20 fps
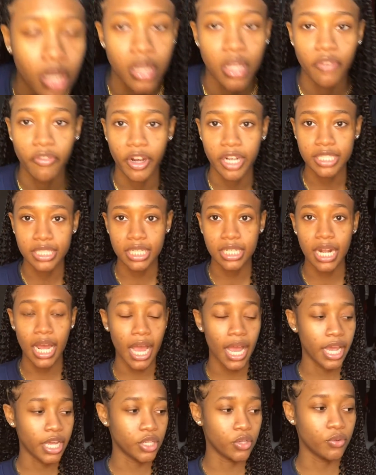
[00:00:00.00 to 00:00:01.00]
The first thing
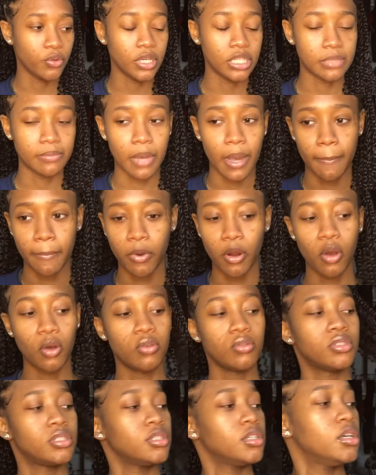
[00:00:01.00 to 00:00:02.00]
that I do is my
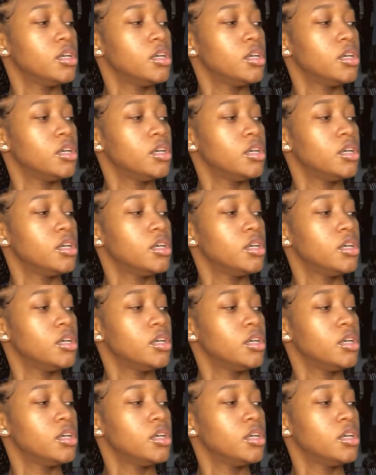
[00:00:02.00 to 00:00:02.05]
brows.